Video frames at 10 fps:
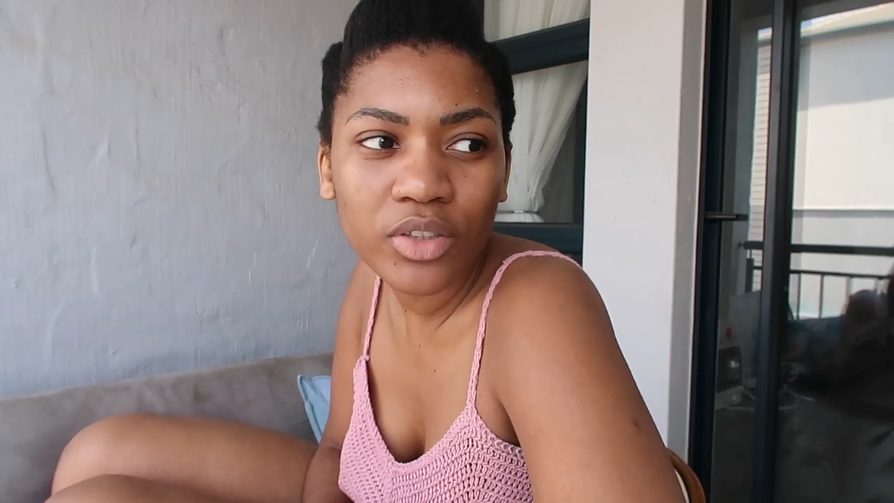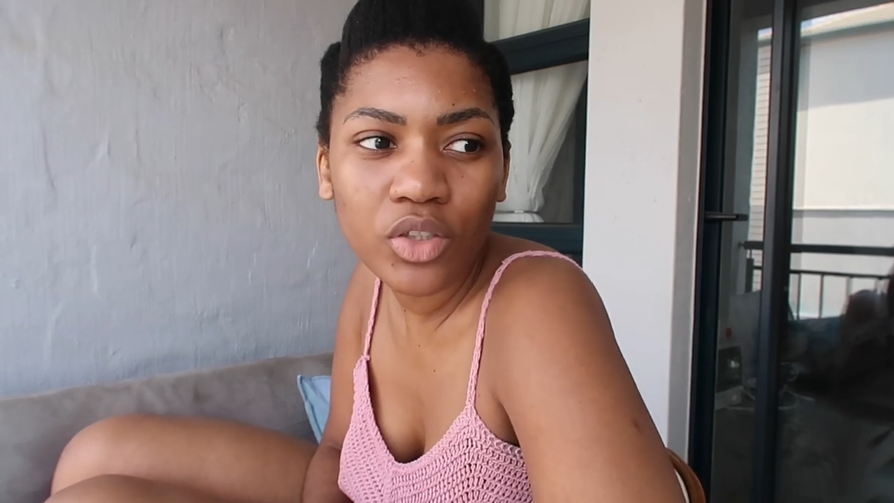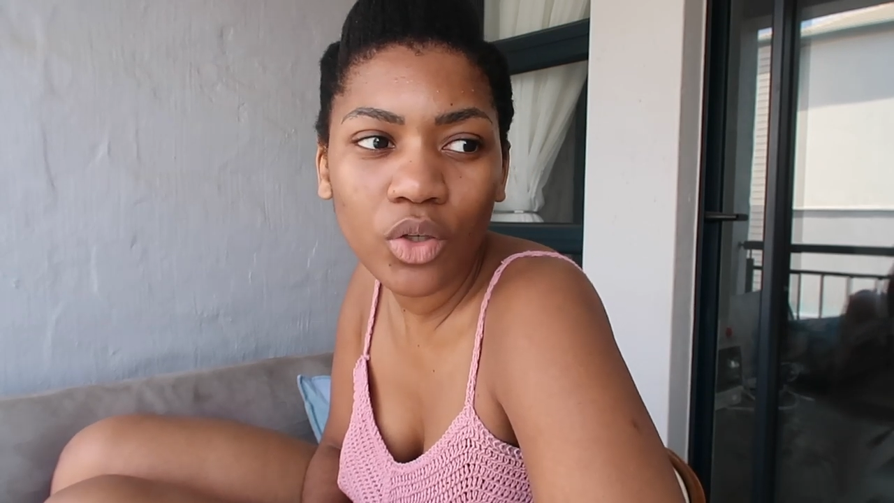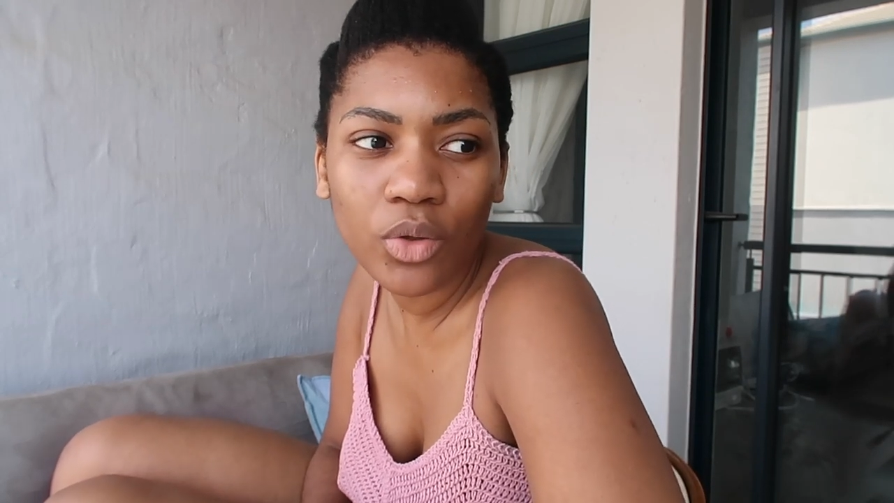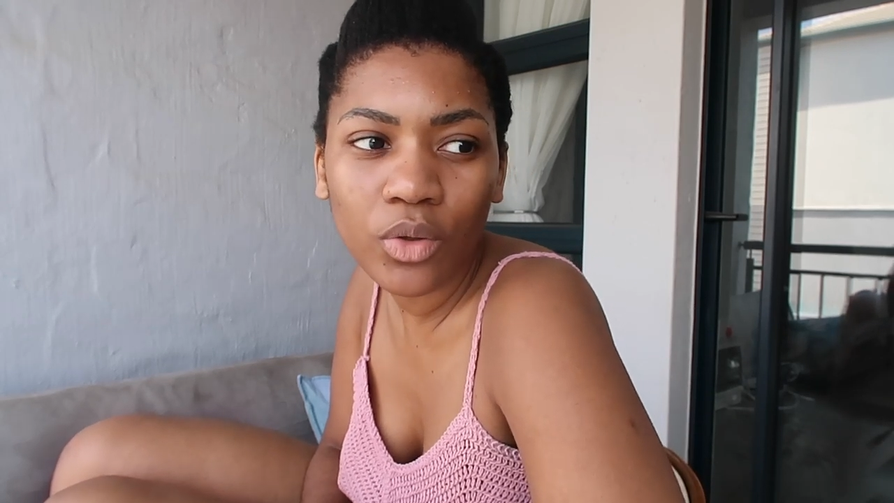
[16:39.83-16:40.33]

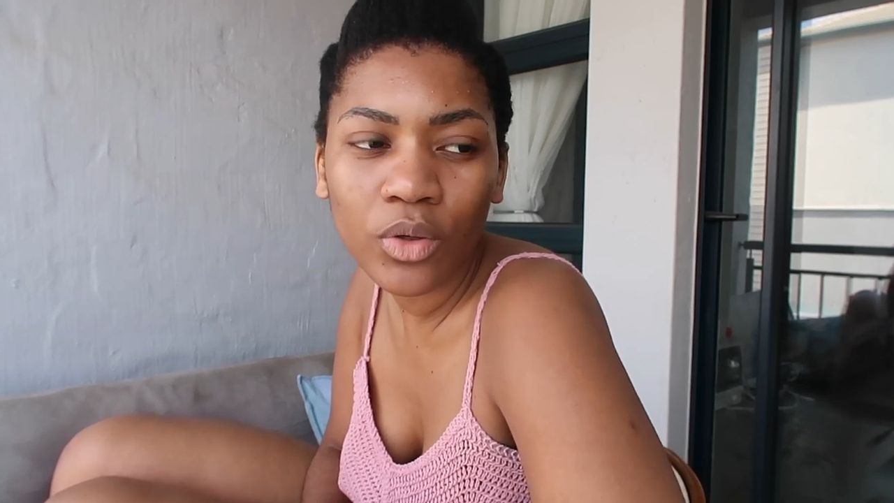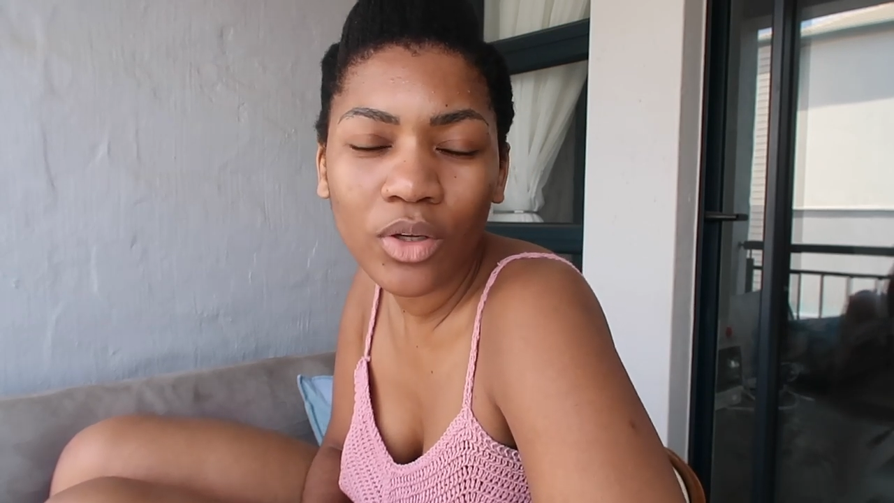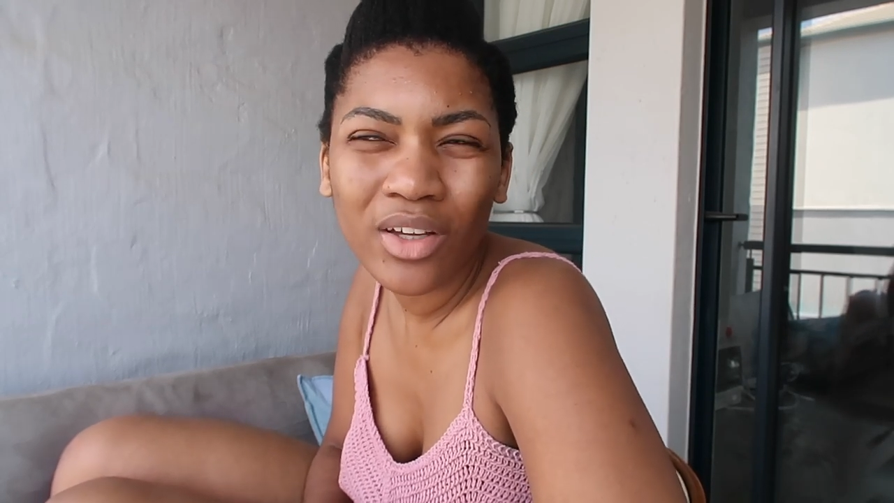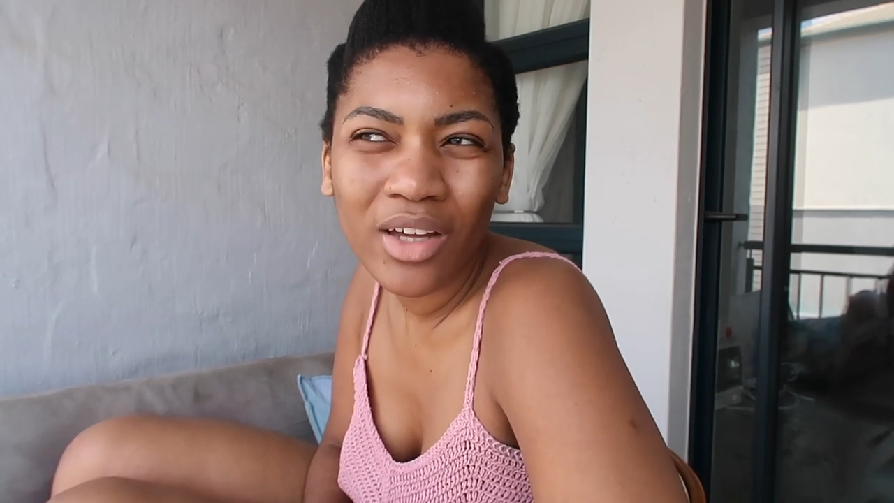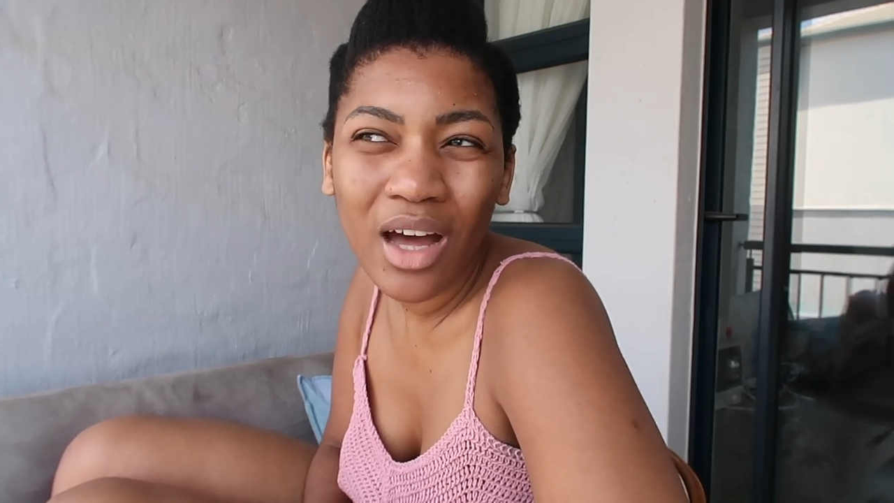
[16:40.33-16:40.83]
So
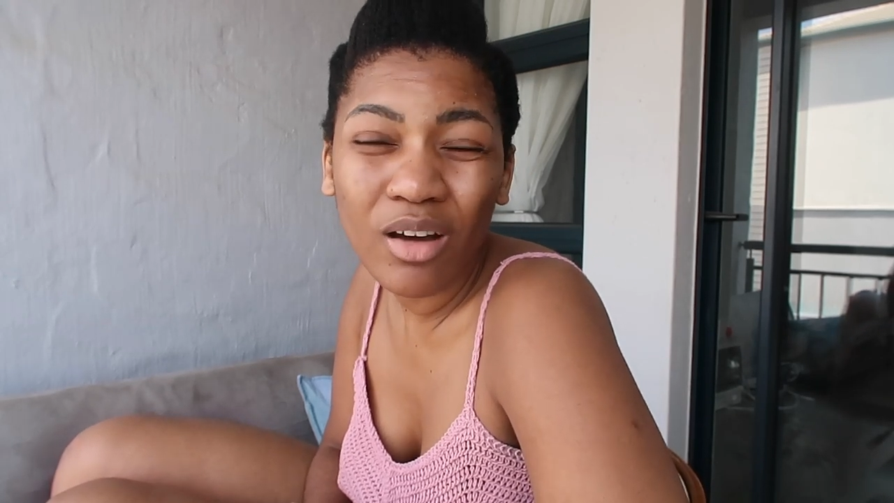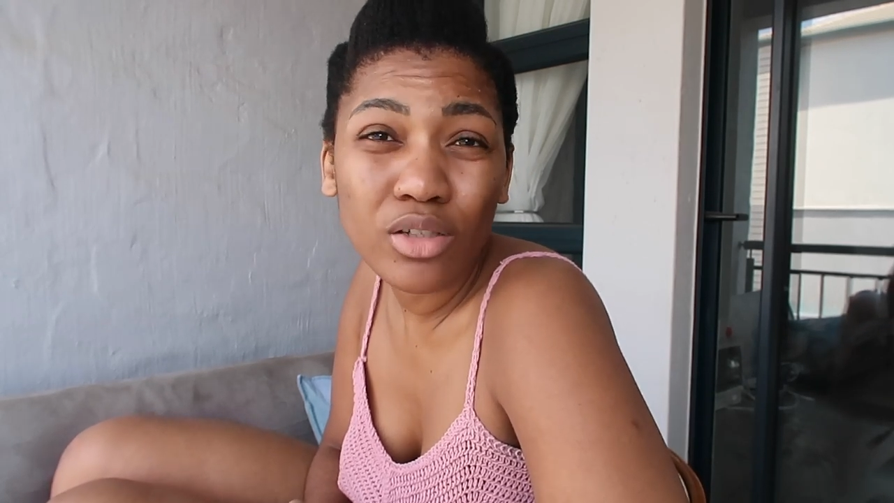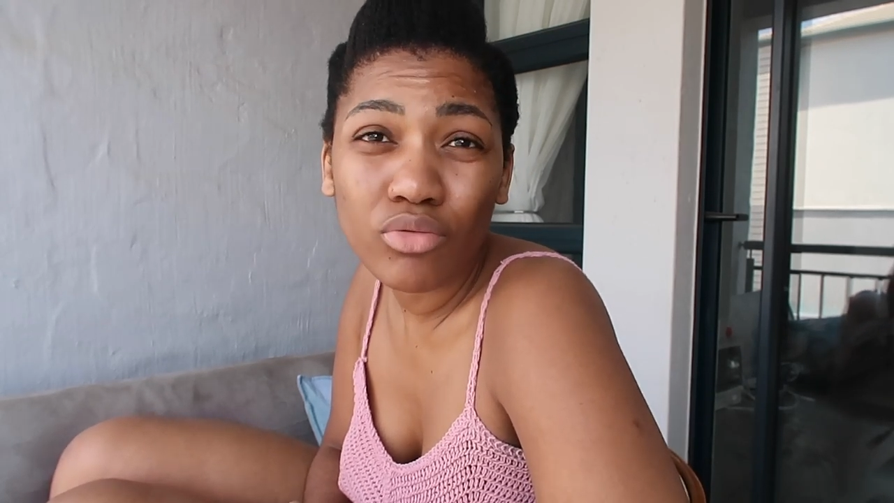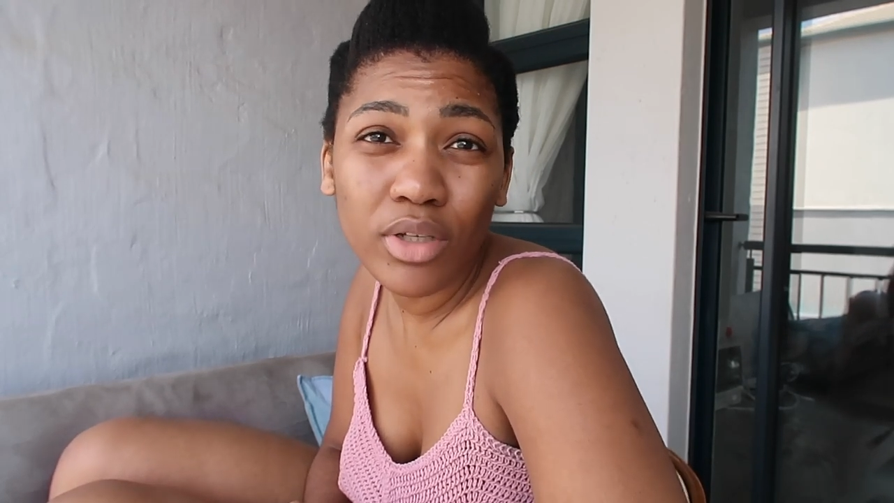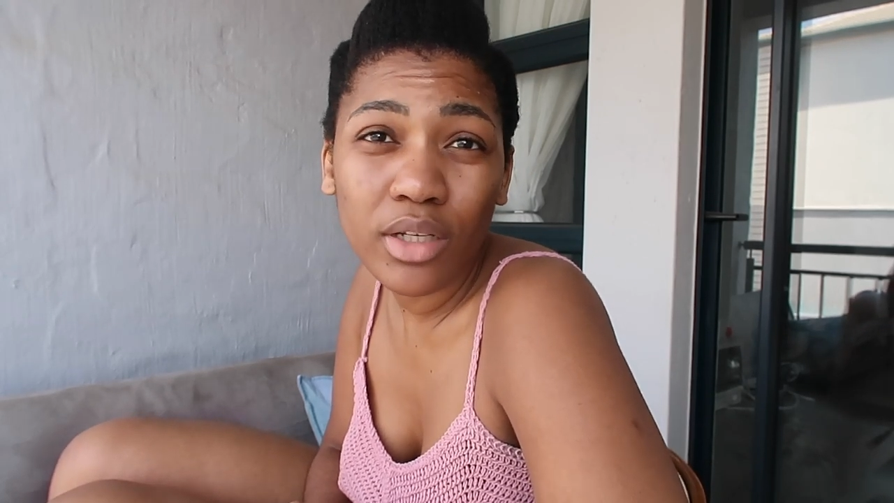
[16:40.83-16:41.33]
I
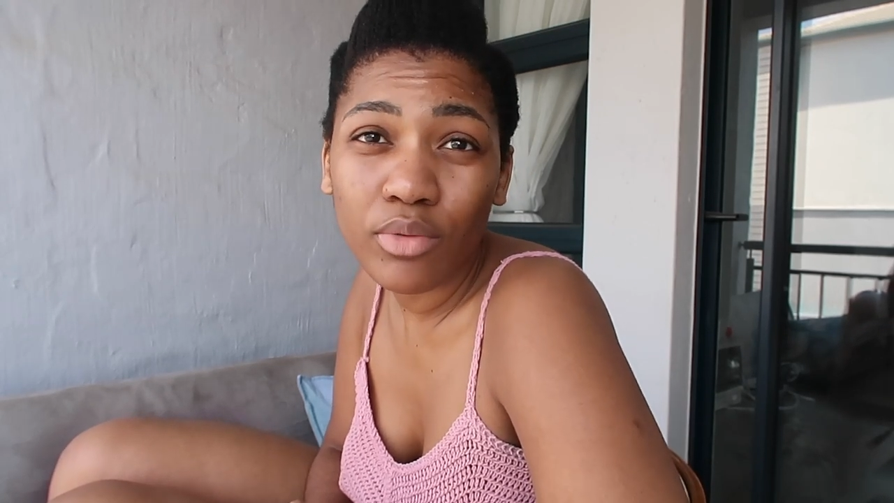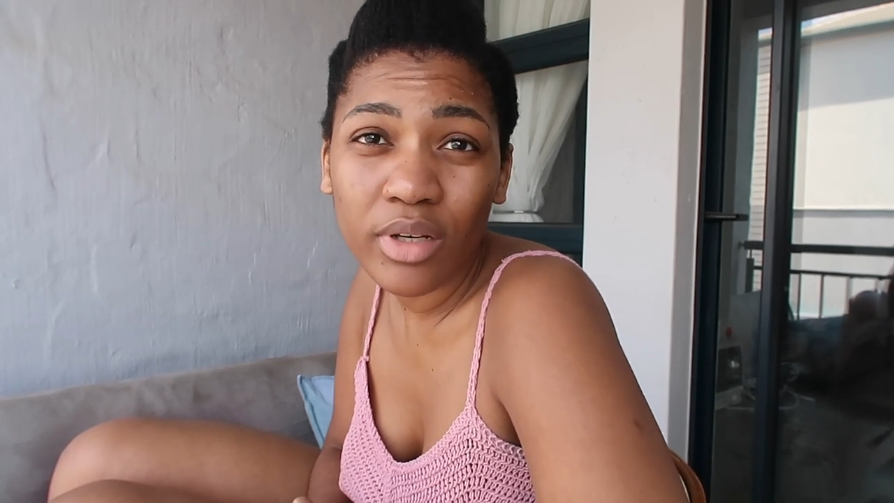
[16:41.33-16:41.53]
was really,